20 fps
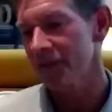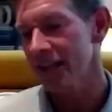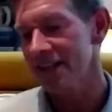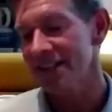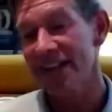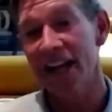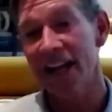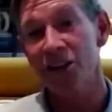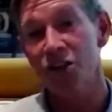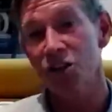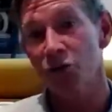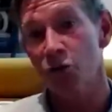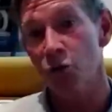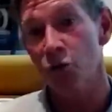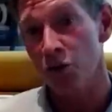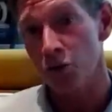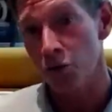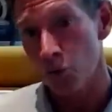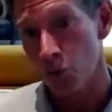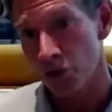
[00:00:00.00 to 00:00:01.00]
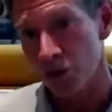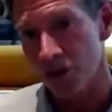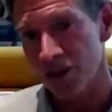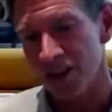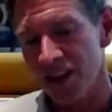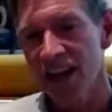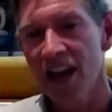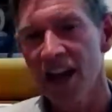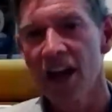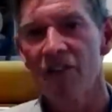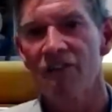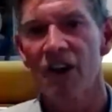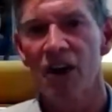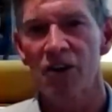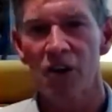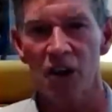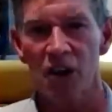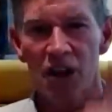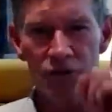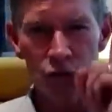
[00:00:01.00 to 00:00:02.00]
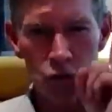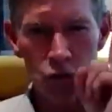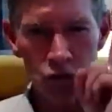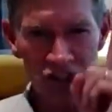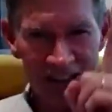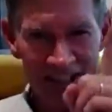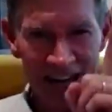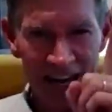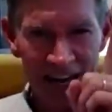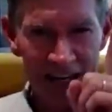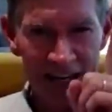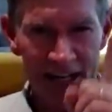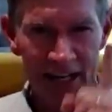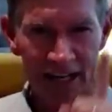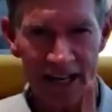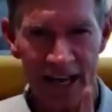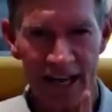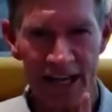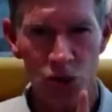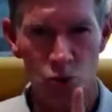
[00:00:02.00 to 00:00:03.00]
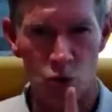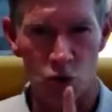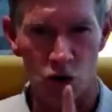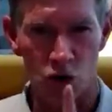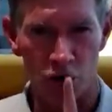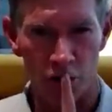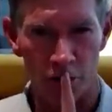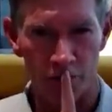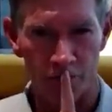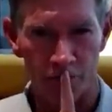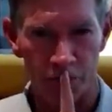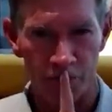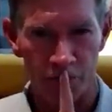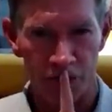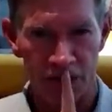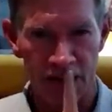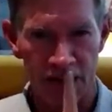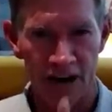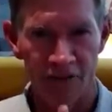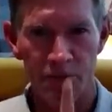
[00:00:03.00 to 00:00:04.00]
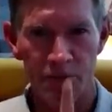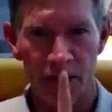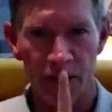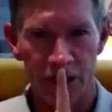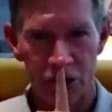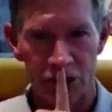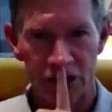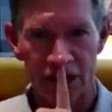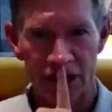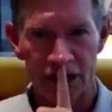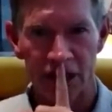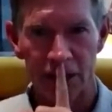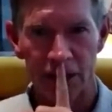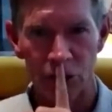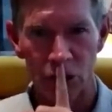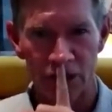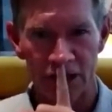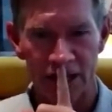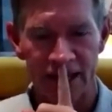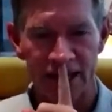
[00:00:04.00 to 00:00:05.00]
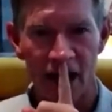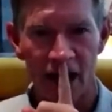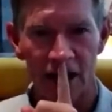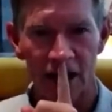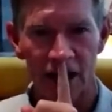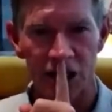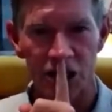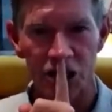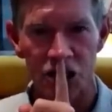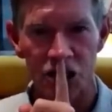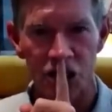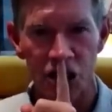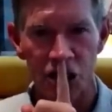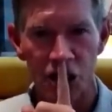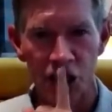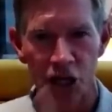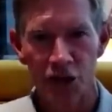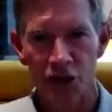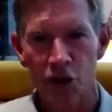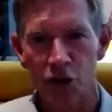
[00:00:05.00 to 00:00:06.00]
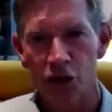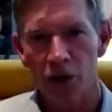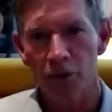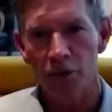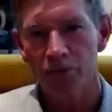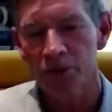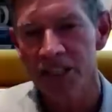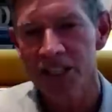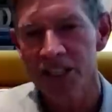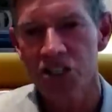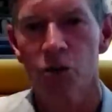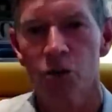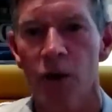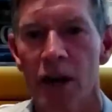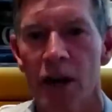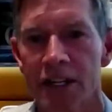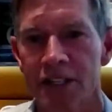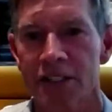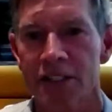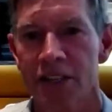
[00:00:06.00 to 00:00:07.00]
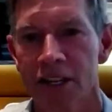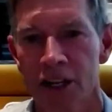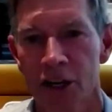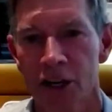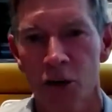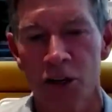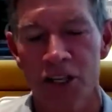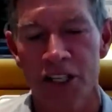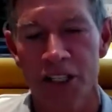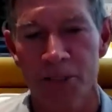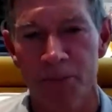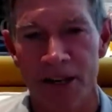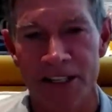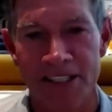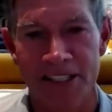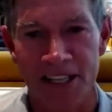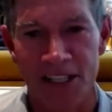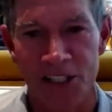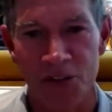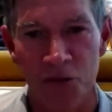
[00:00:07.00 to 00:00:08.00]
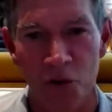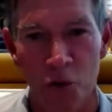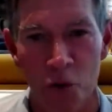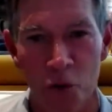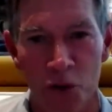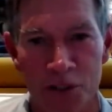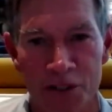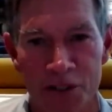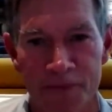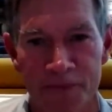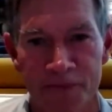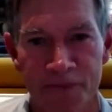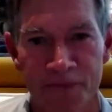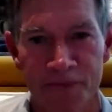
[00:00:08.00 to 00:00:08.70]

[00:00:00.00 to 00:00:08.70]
in Dallas-Fort Worth found out that if you sign a caseworker to everybody who's in a community college, their completion rates increase by sixfold.